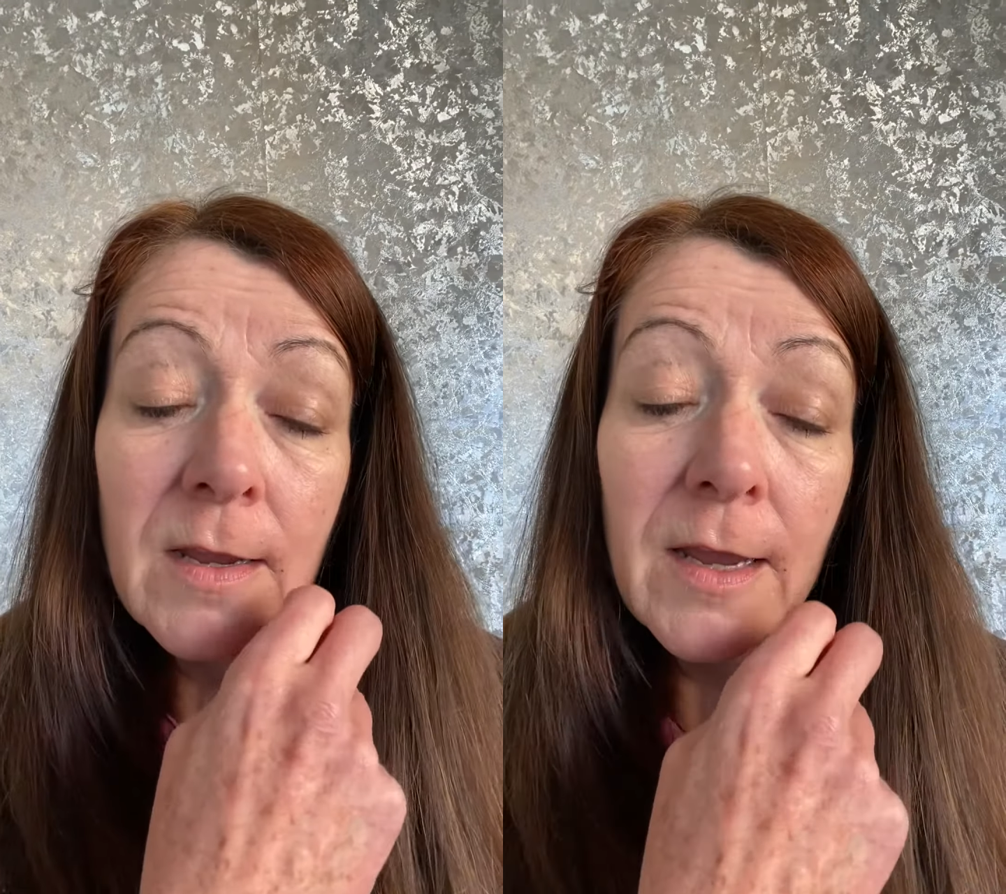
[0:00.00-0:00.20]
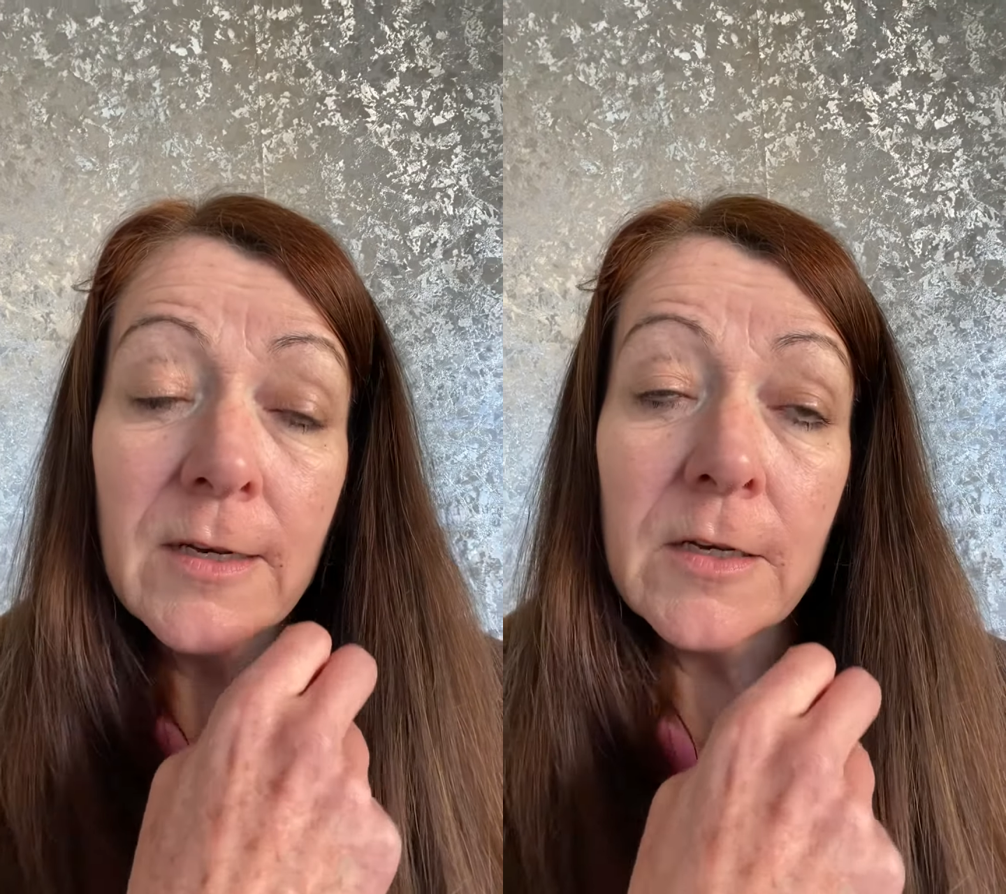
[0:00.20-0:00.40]

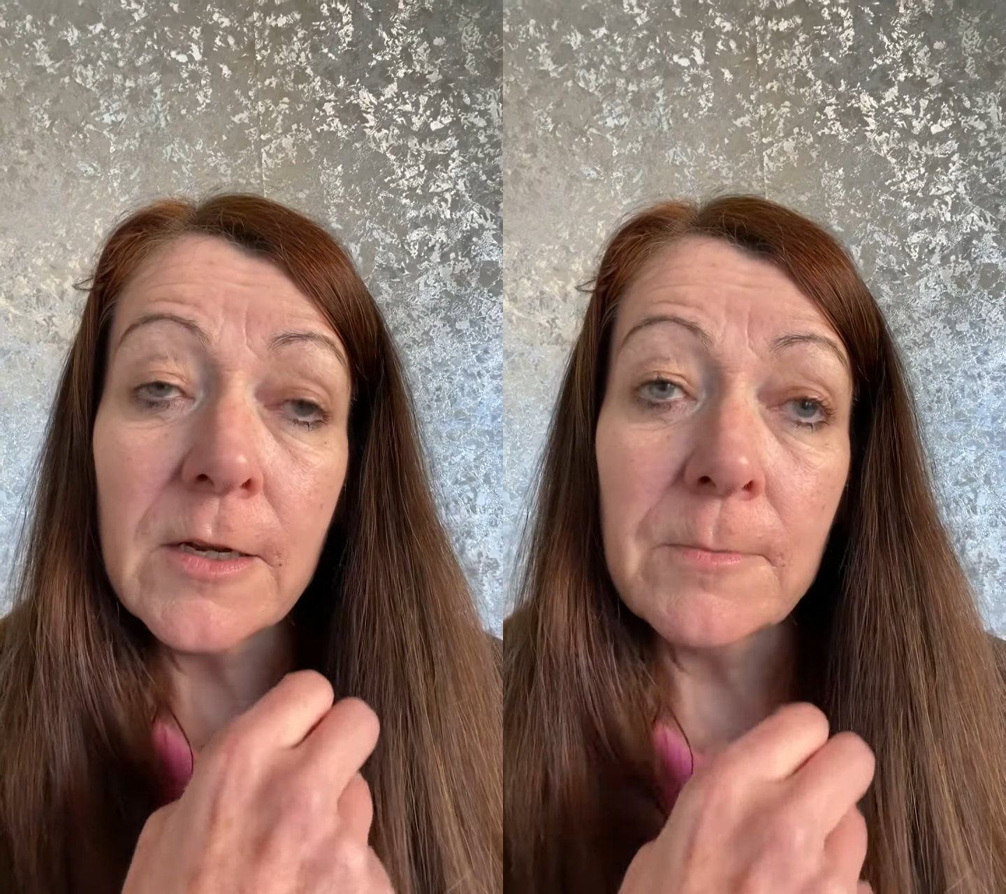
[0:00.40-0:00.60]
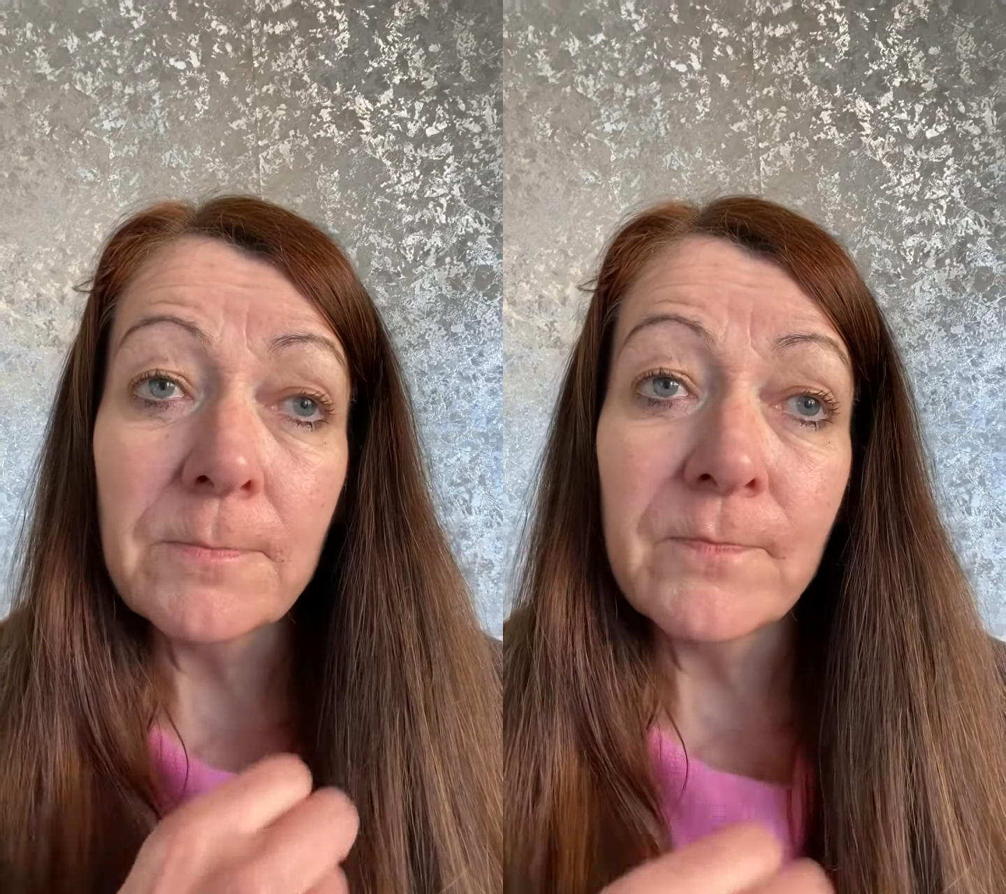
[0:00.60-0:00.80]

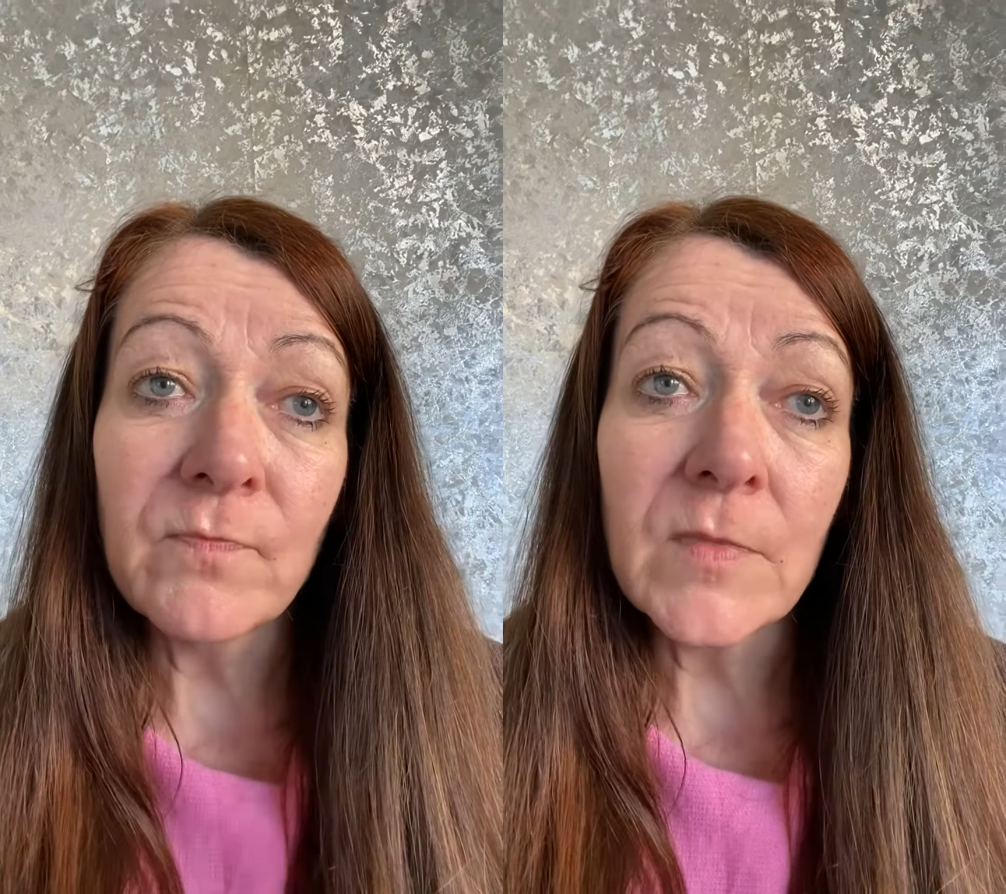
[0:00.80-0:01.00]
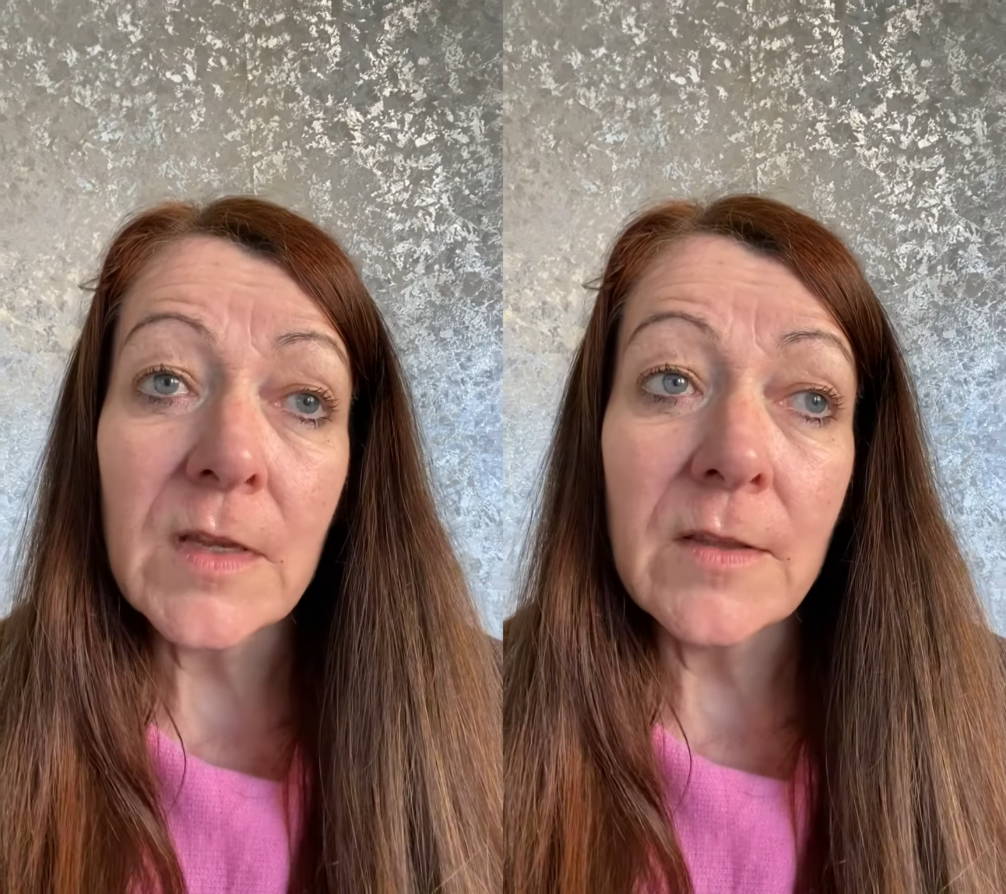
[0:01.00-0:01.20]
And
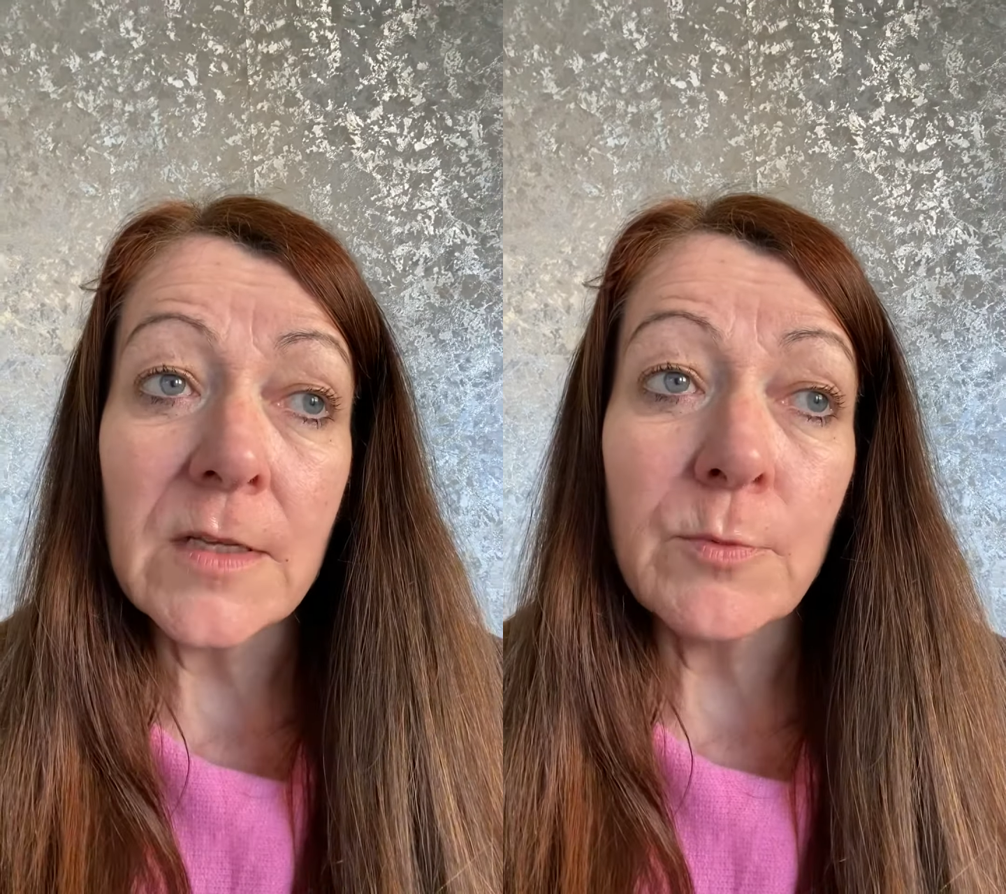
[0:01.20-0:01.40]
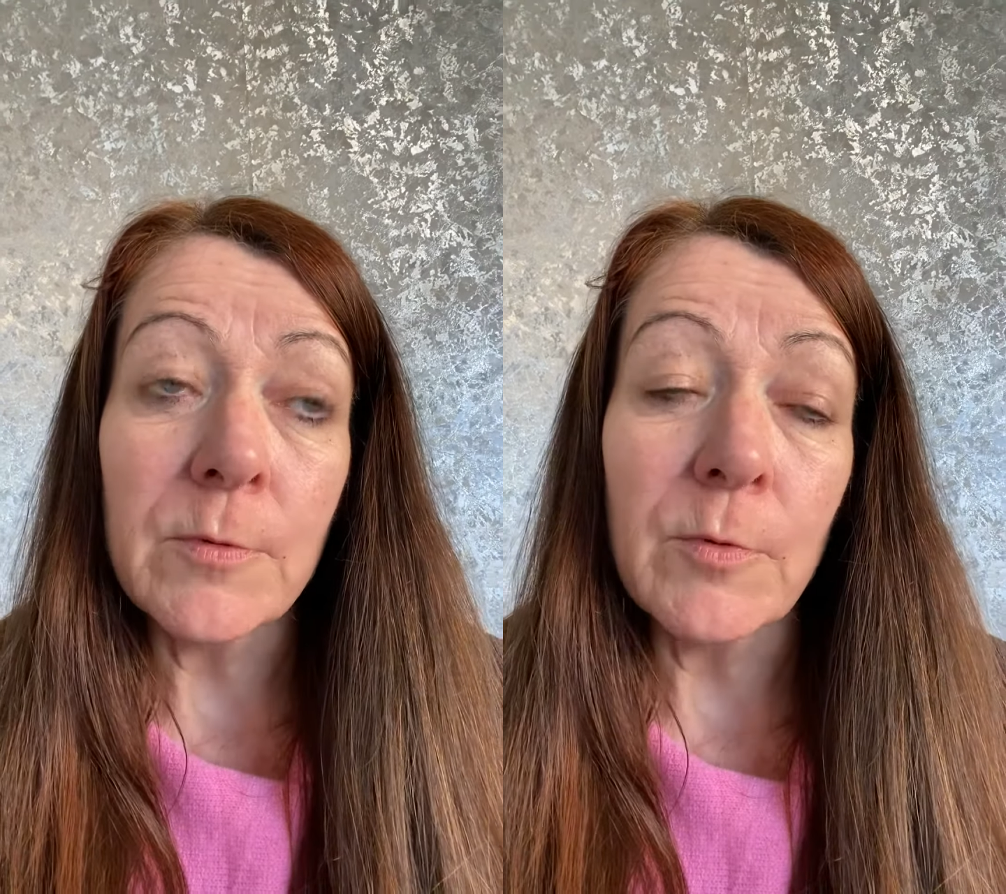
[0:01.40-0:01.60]

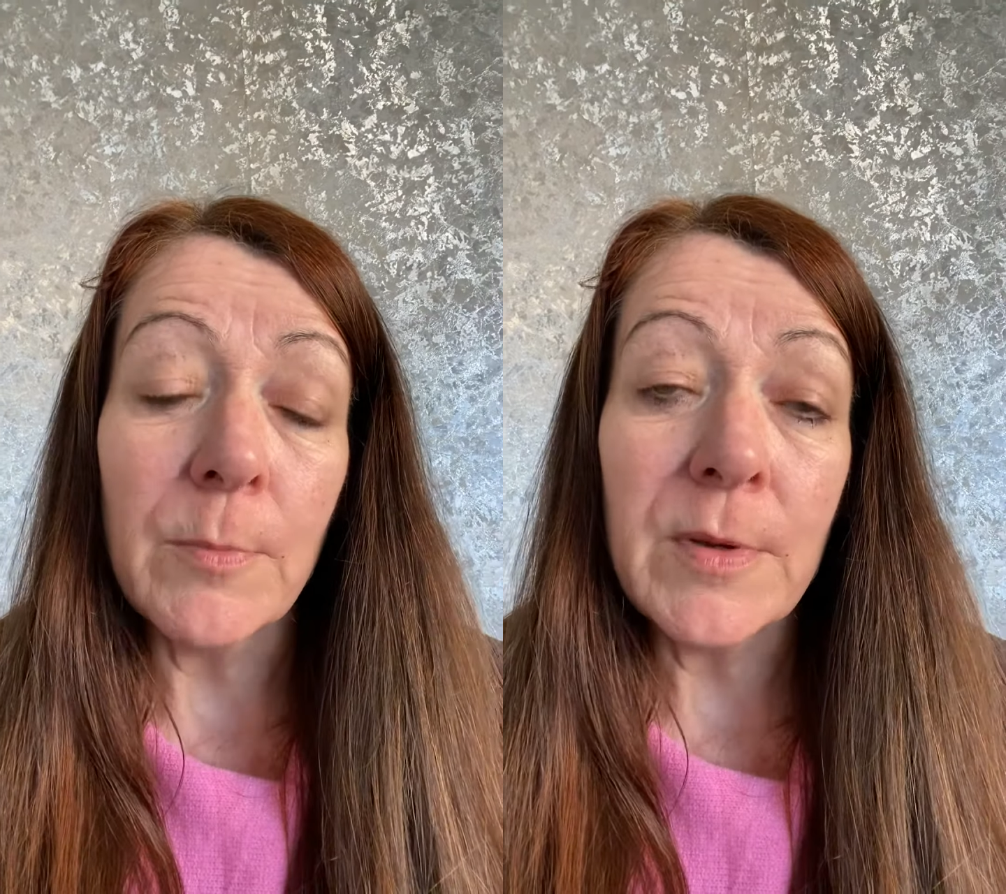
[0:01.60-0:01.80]
that's probably why